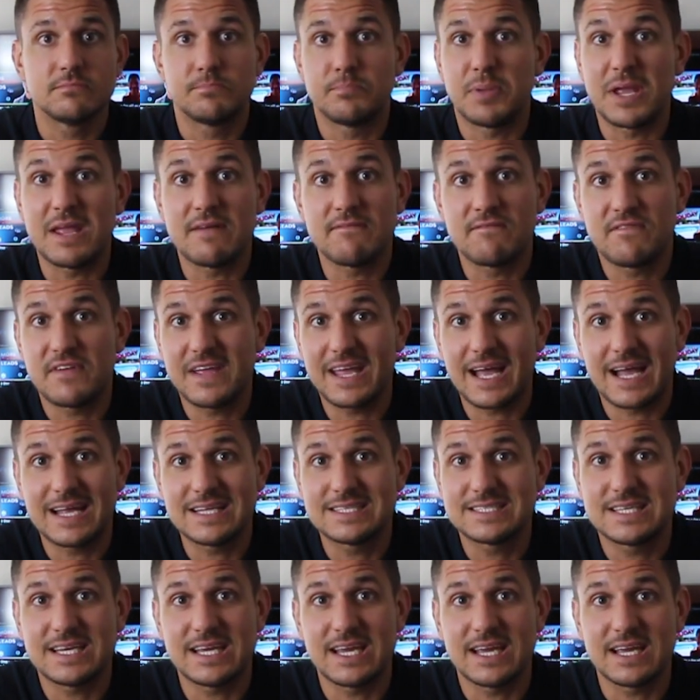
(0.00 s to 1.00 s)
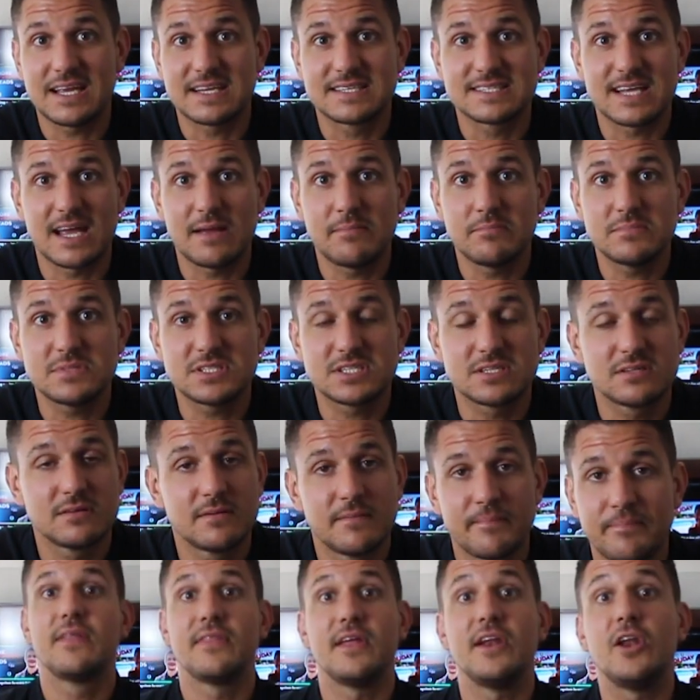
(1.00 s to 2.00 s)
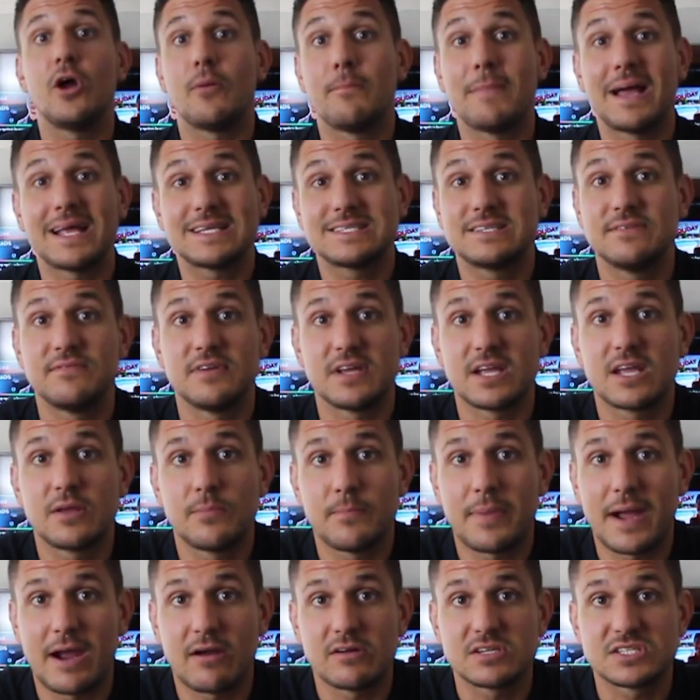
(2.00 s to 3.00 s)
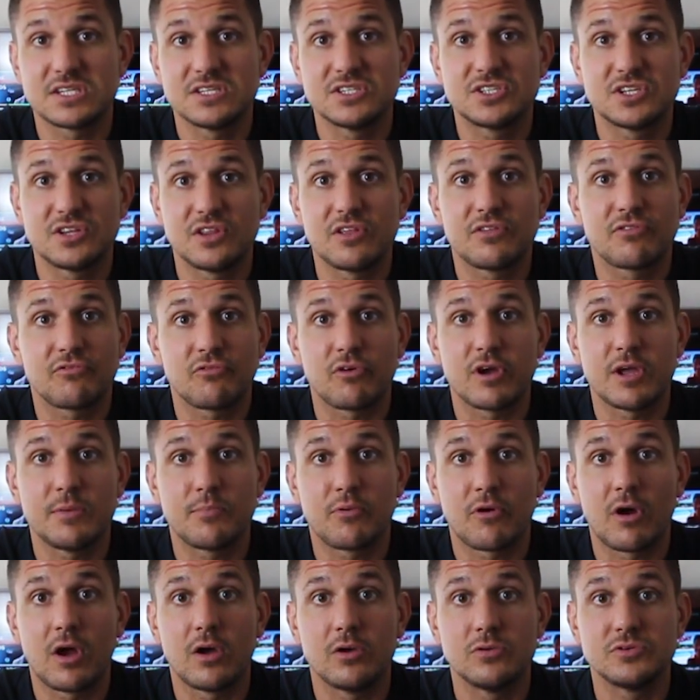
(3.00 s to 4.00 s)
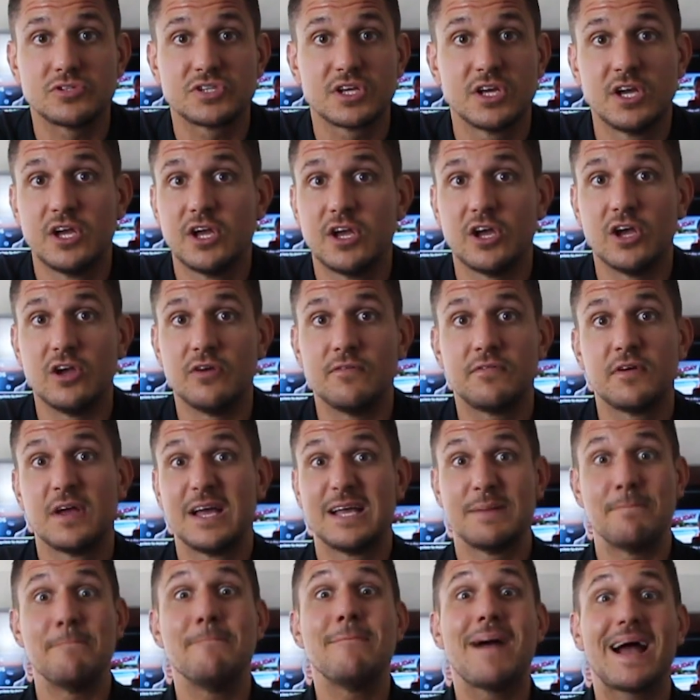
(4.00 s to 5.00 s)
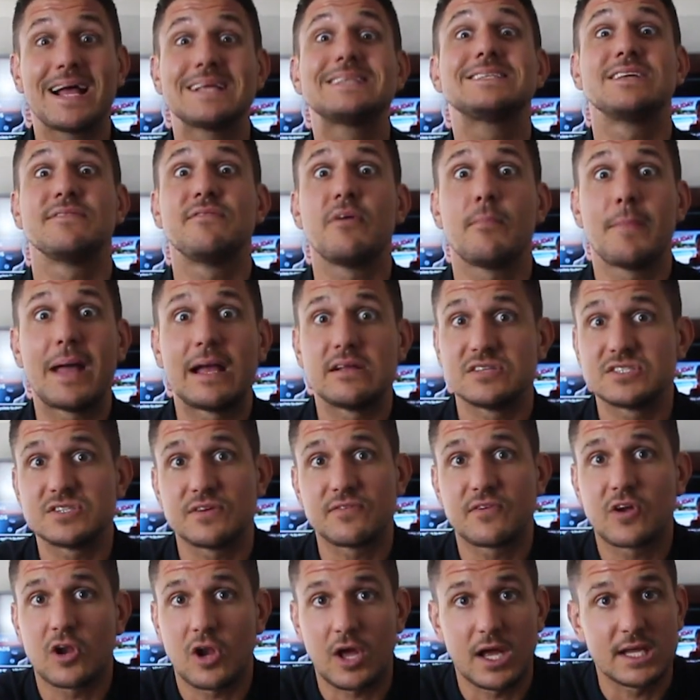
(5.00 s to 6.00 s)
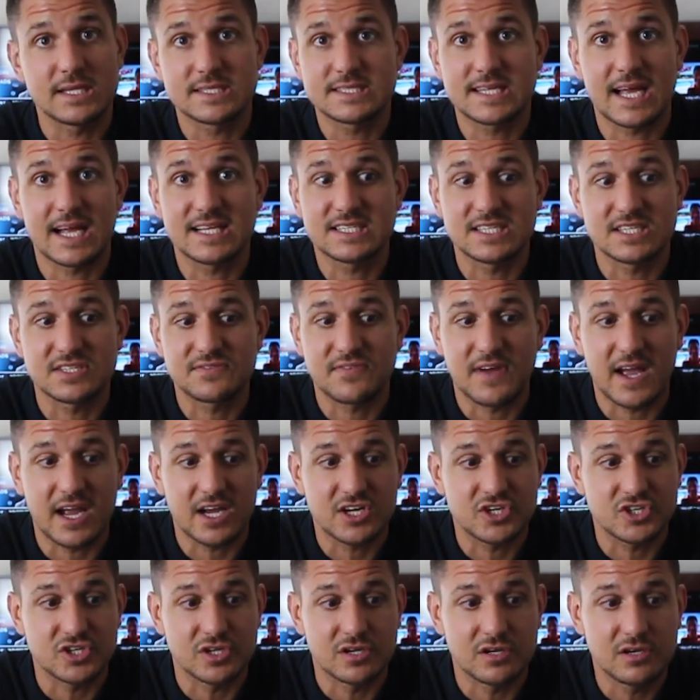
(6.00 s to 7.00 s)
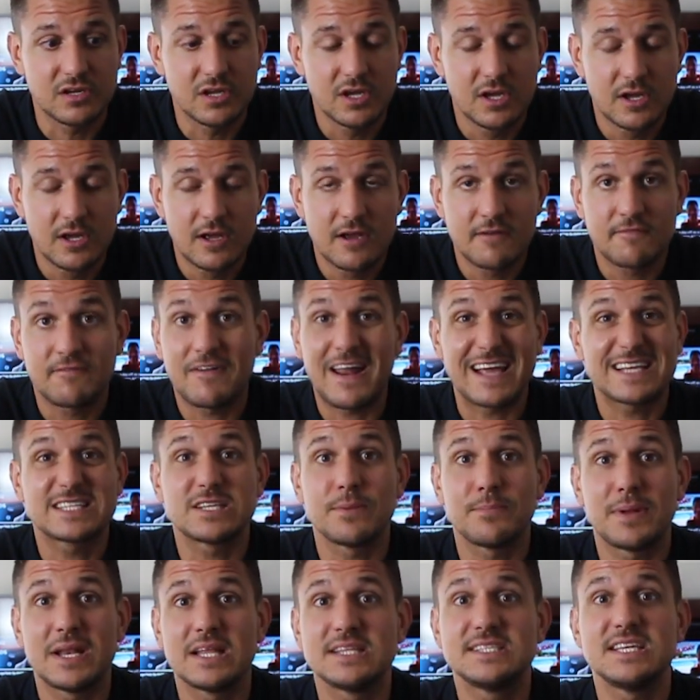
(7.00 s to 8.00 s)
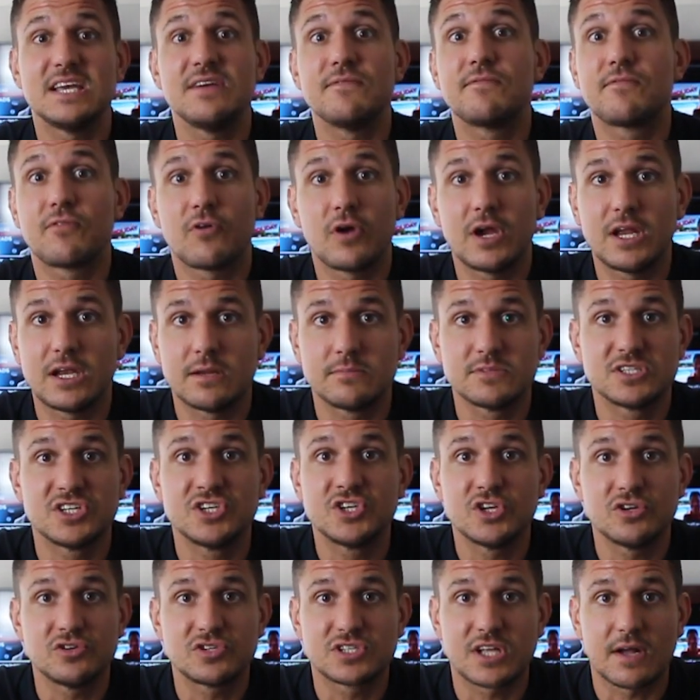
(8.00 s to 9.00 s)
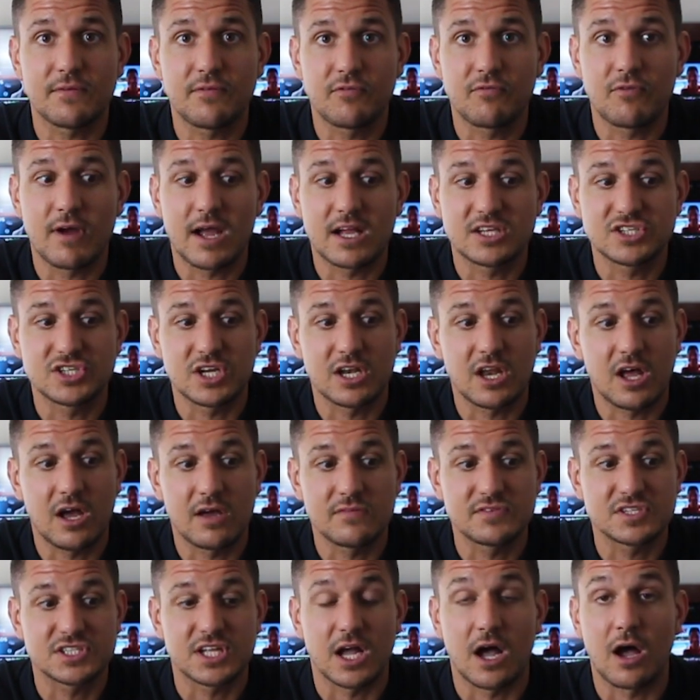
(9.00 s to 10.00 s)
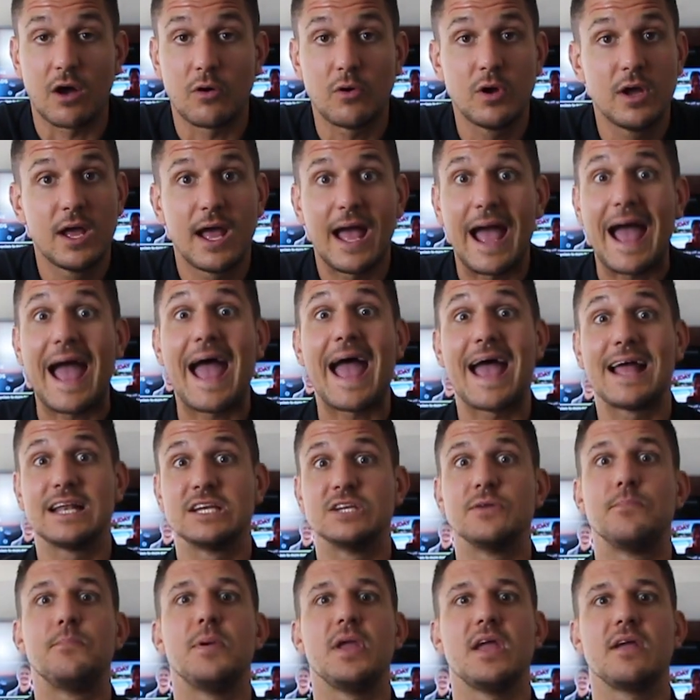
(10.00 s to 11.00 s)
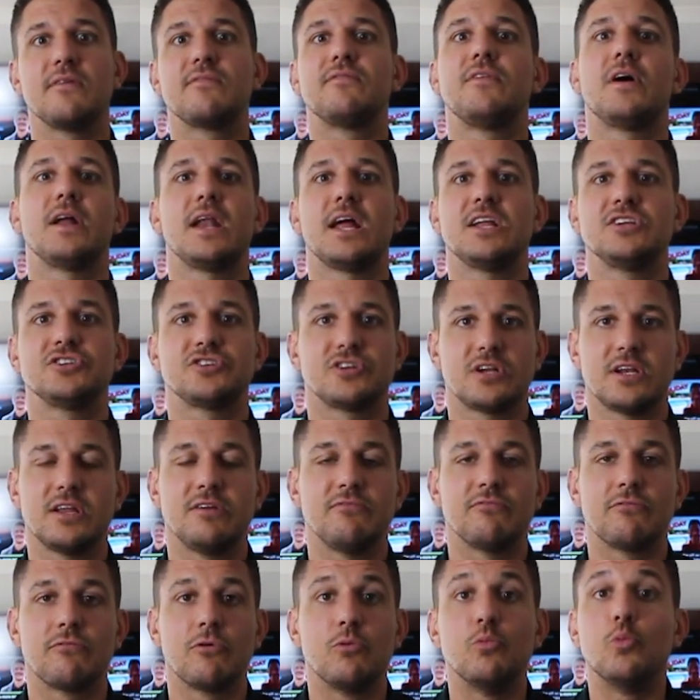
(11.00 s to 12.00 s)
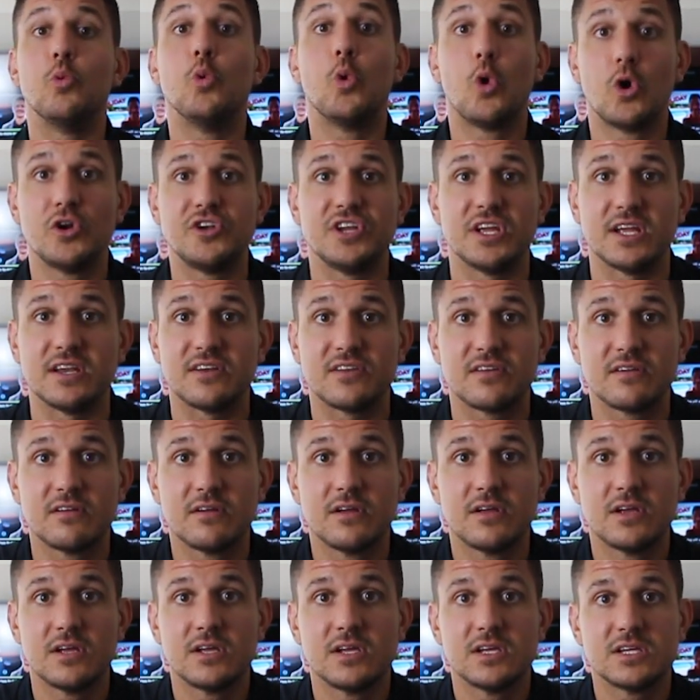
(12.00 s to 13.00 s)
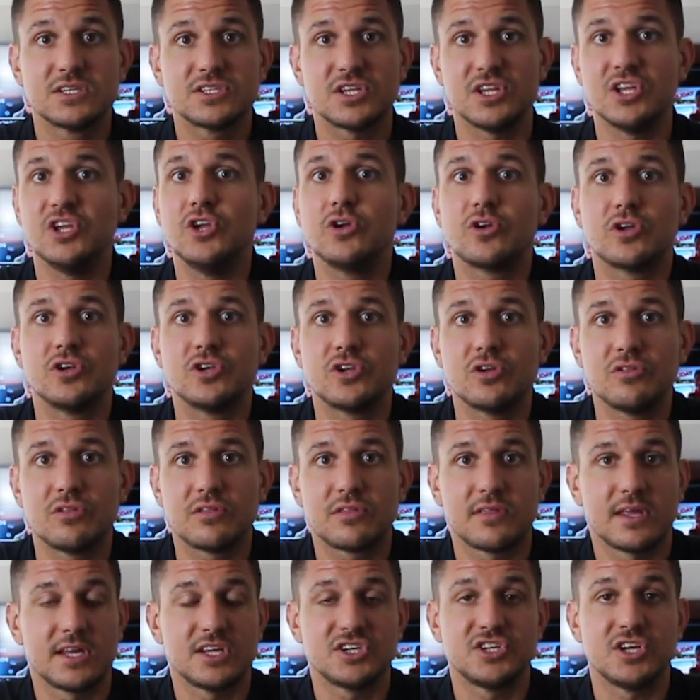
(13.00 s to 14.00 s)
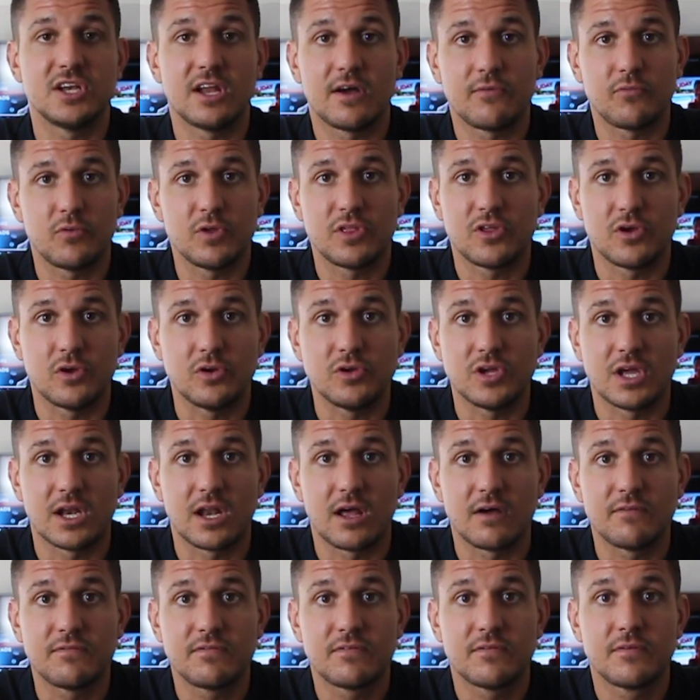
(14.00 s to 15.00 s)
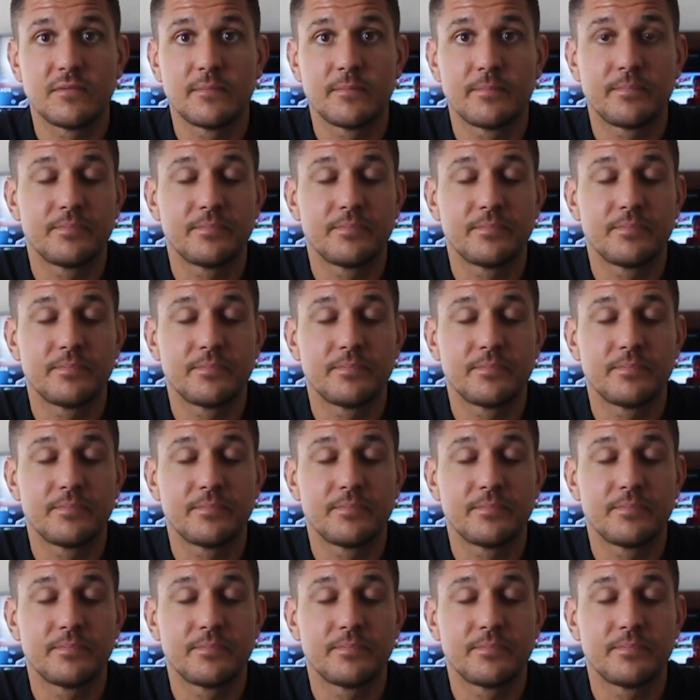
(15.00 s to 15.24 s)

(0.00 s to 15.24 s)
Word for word: being V A T exempt, they're not massive in comparison to the three pros of massive amounts of client satisfaction, flexibility and freedom to do stuff around your lifestyle, and being financially rewarded so that you can do the things you love with who you love.